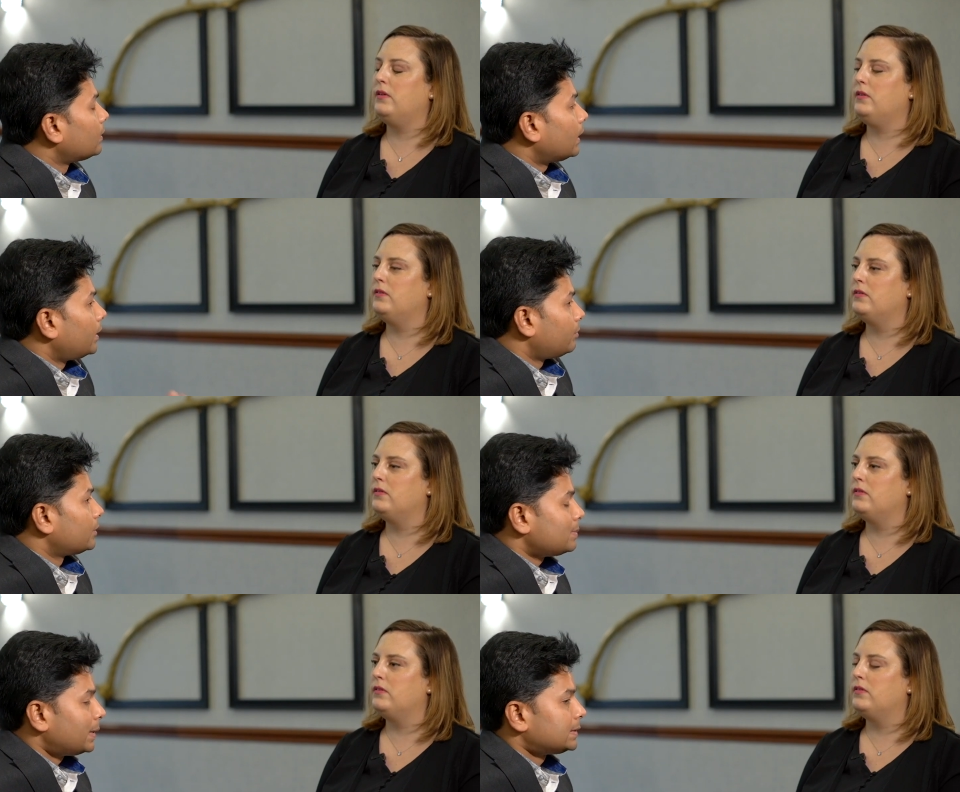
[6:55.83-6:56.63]
Speaker 1: I'll give
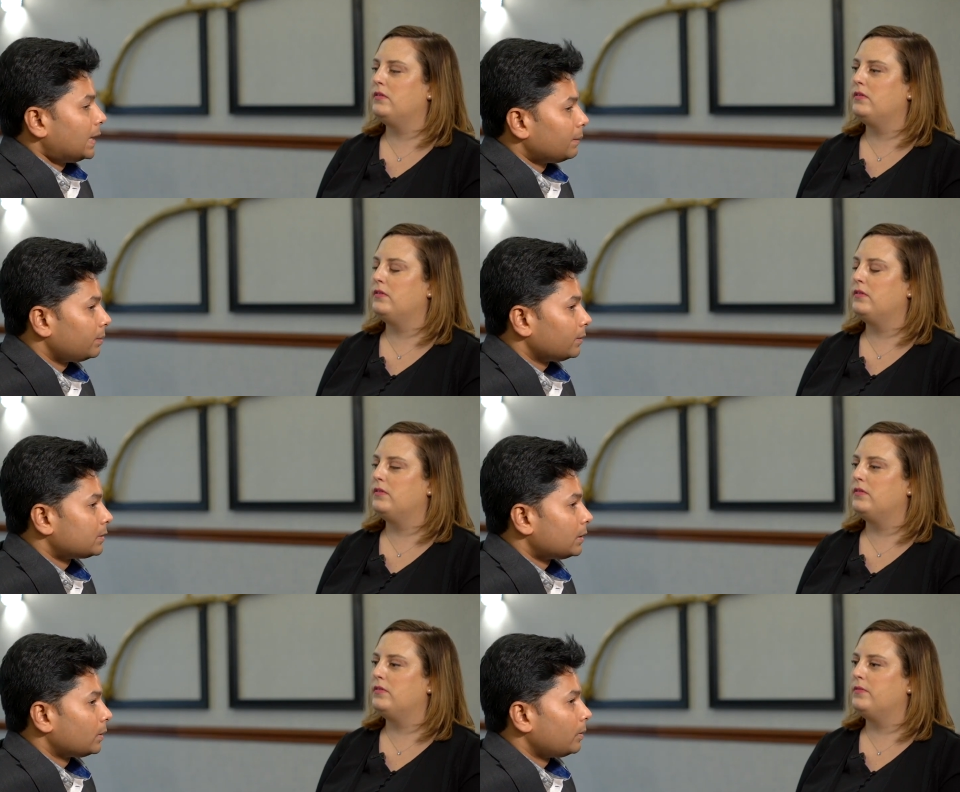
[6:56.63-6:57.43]
you some
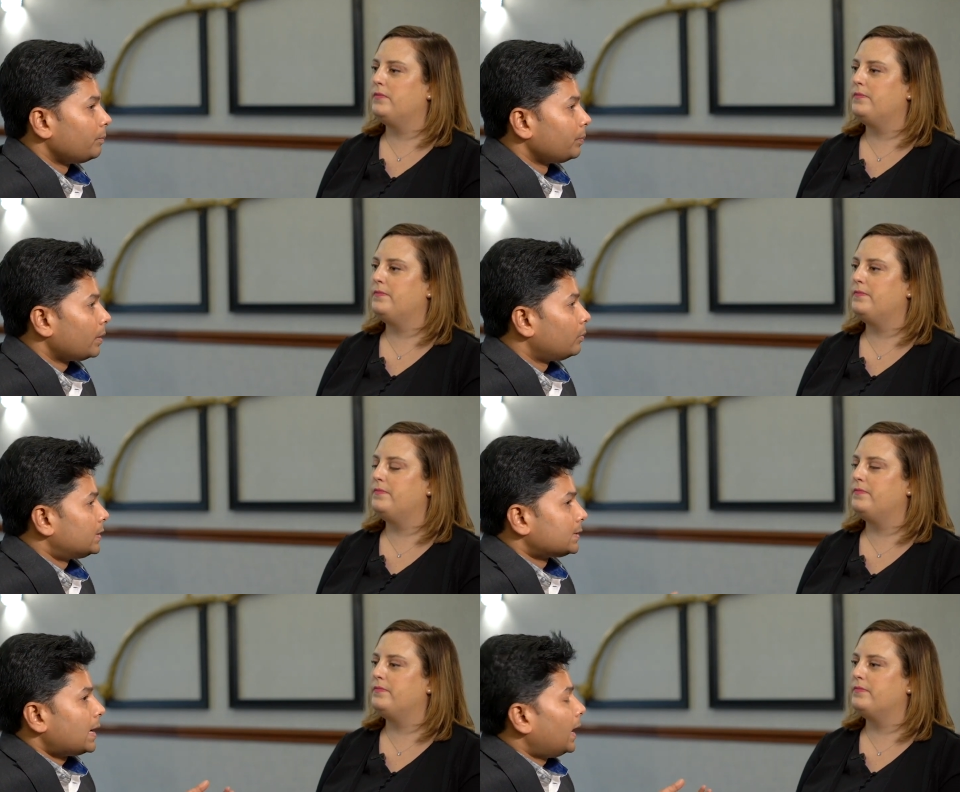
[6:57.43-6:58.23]
examples. So we
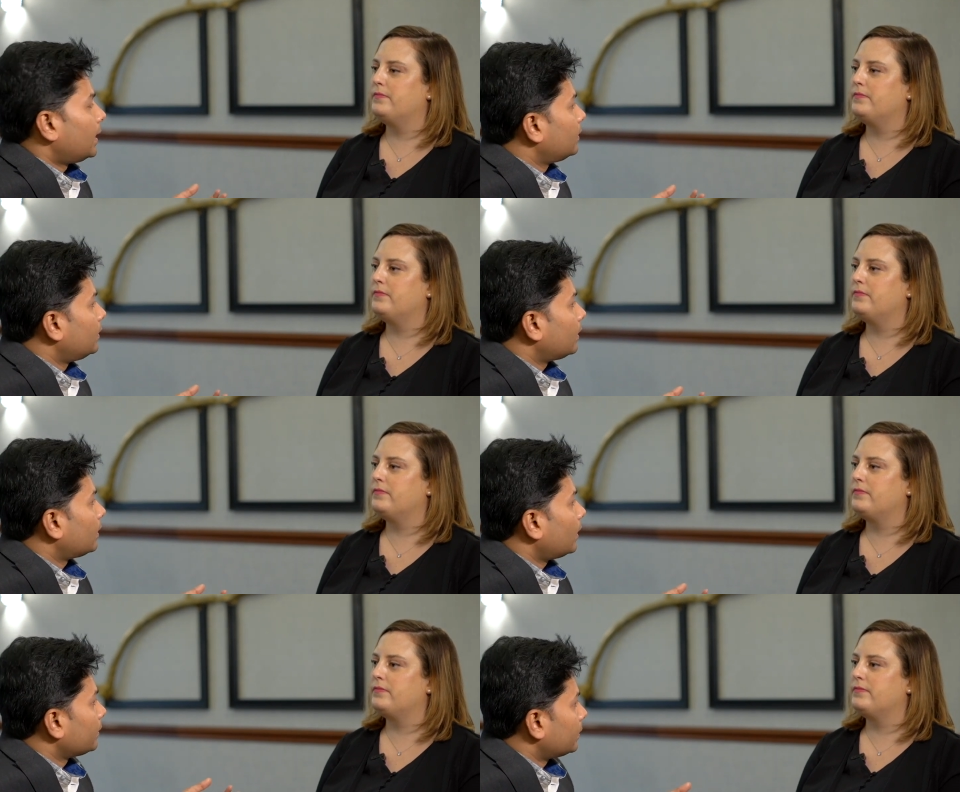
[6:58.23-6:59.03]
just had,
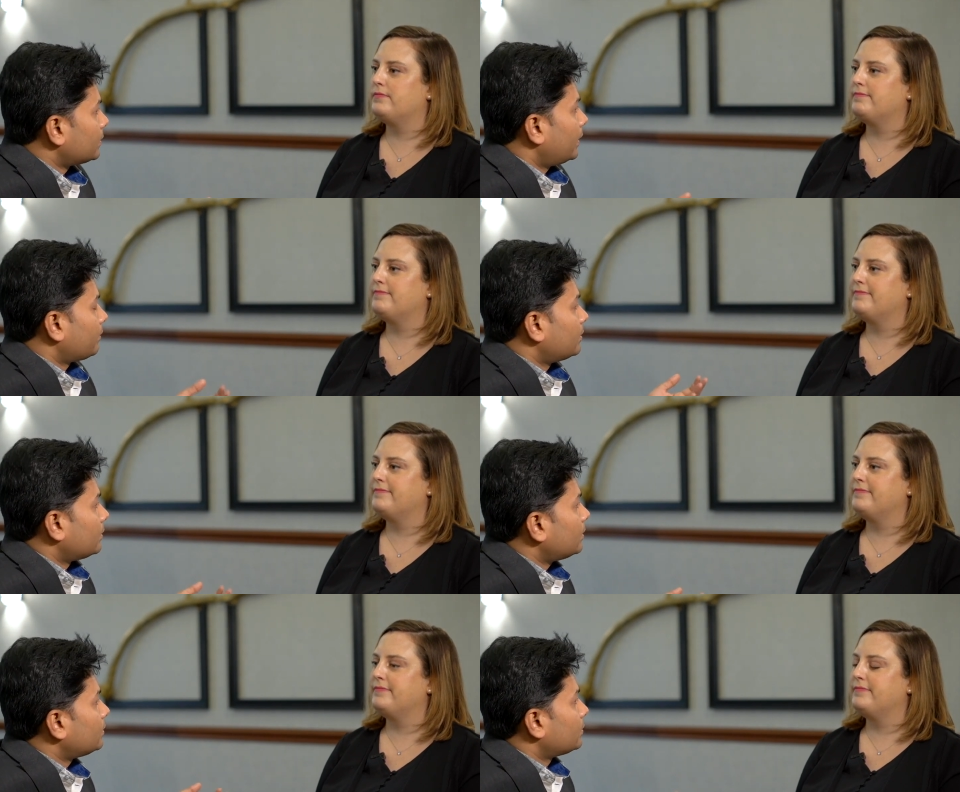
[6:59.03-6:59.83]
uh, I guess the
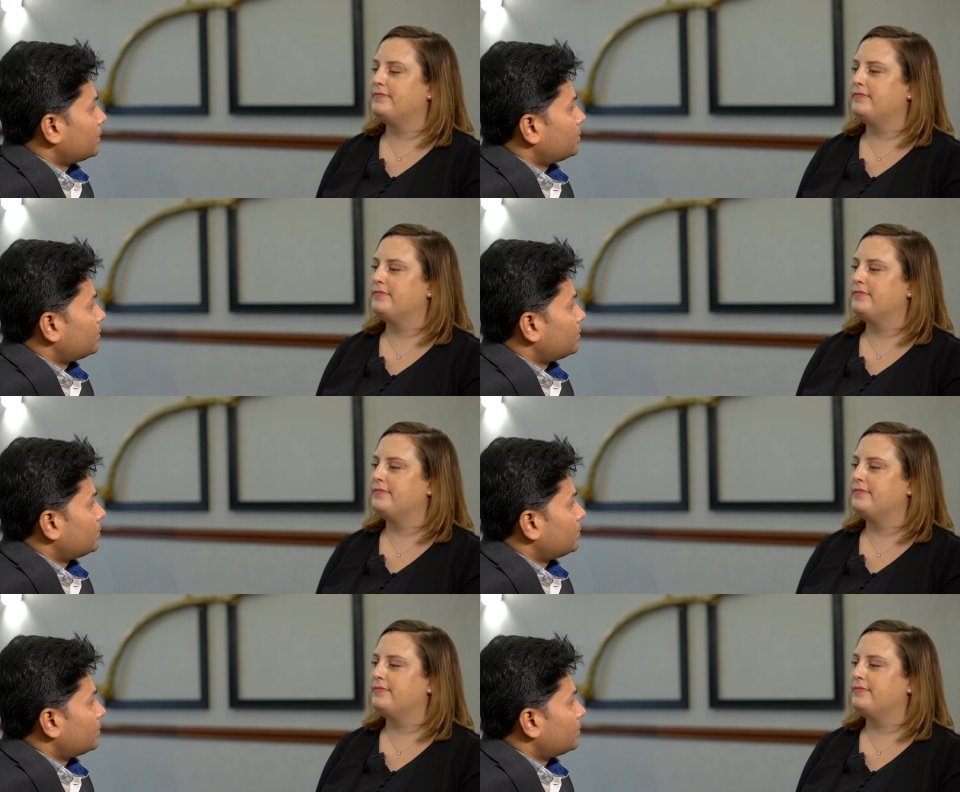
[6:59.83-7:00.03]
FCC just